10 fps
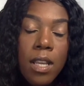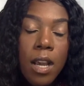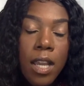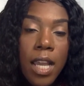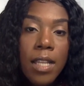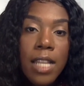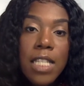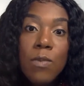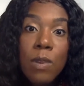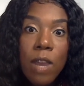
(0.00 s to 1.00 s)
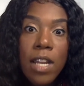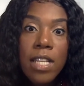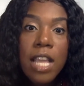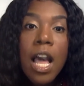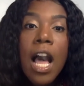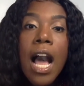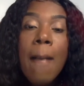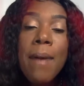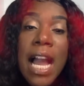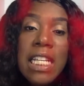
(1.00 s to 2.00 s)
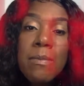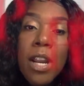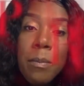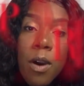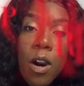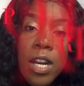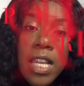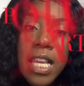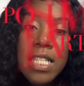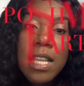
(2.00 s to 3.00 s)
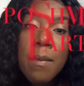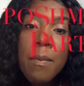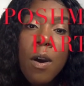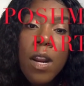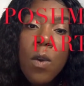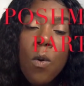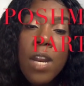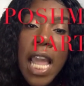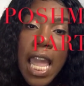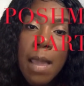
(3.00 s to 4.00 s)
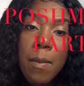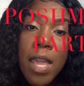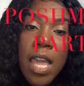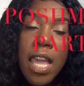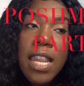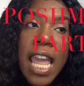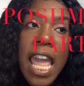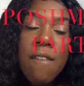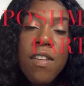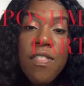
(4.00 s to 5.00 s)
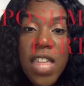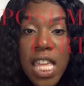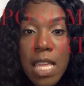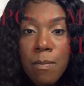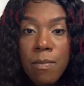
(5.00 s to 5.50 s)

okay, let's rewind this. A Poshmark party is a party on the app. They have a theme,